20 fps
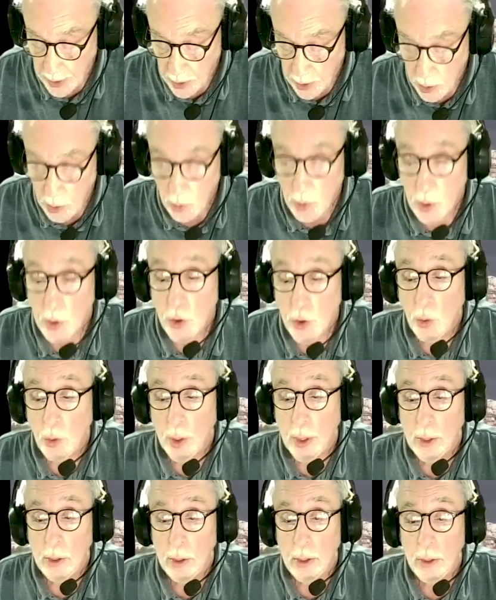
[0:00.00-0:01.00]
me to
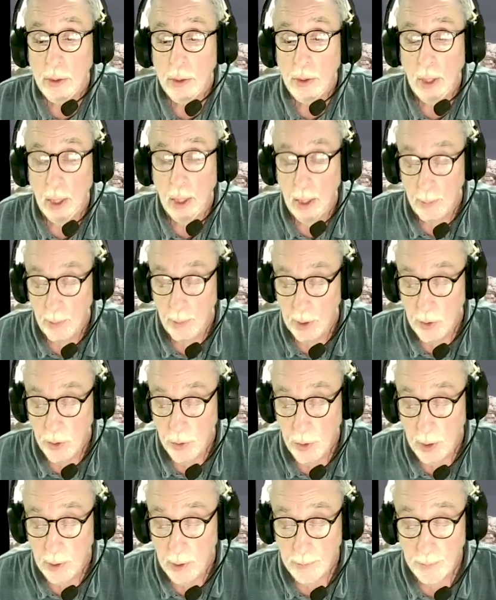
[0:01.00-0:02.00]
join this
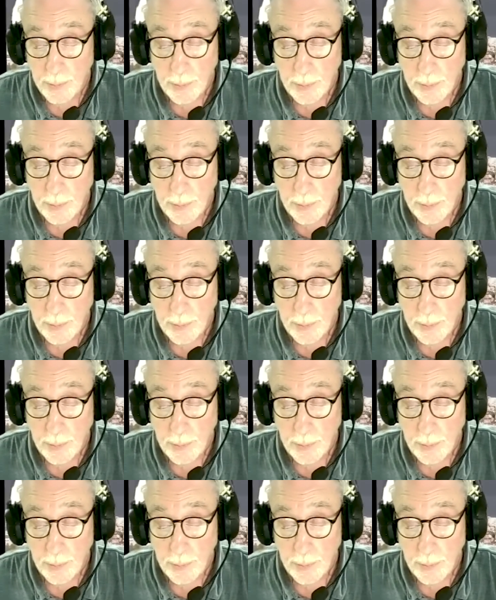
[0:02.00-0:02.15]
celebration.